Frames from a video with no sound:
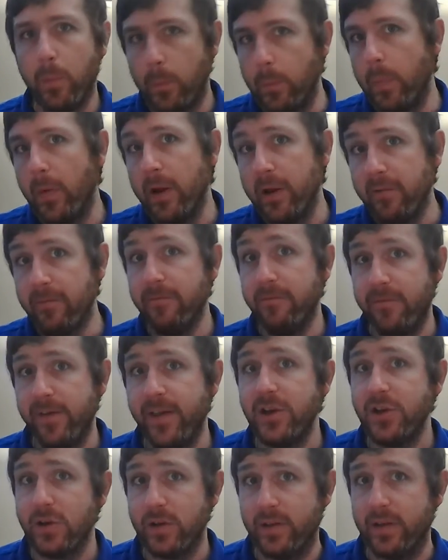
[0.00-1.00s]
But
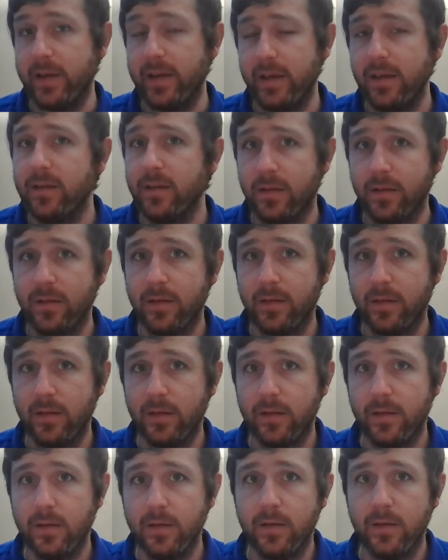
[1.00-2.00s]
officially,
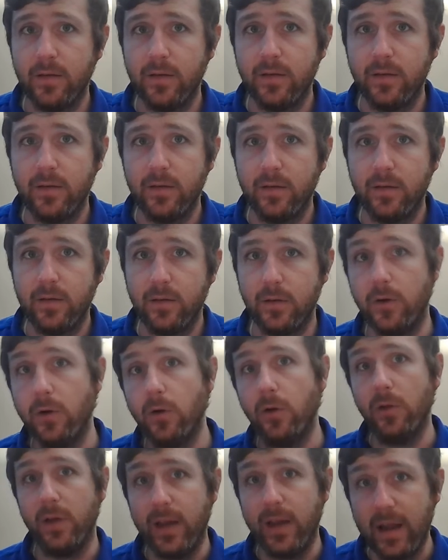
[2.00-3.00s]

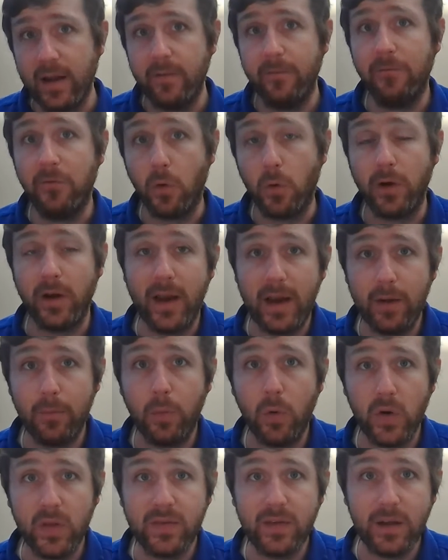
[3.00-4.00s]
you're only getting 4 data
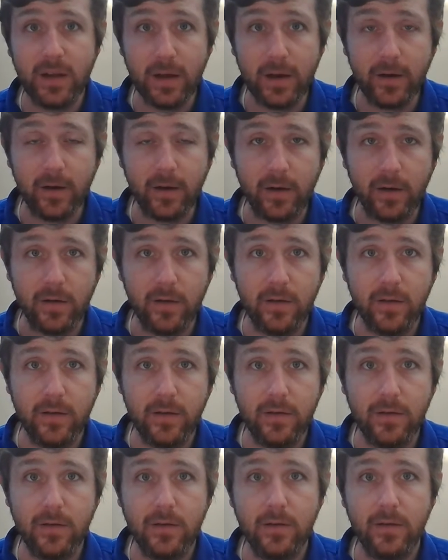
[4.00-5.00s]
points a year
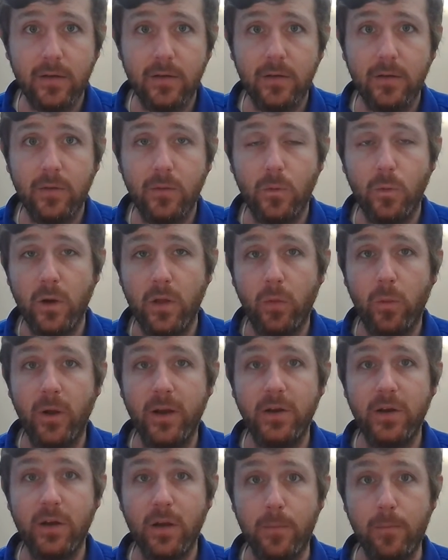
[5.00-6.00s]
with
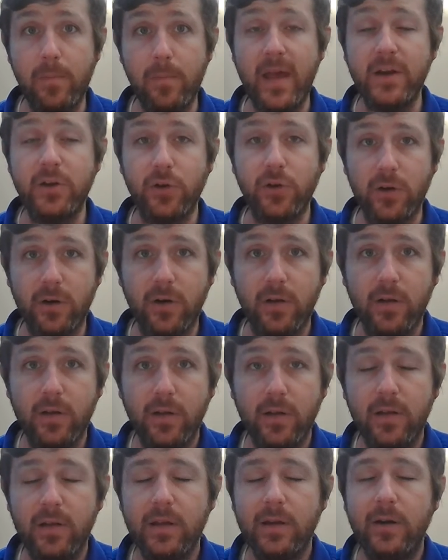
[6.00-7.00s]
which to measure,
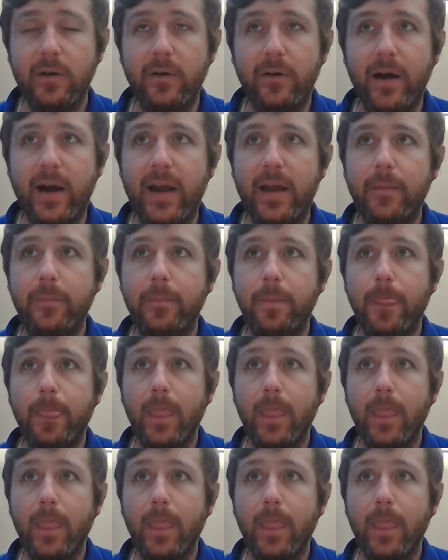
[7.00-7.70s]
right?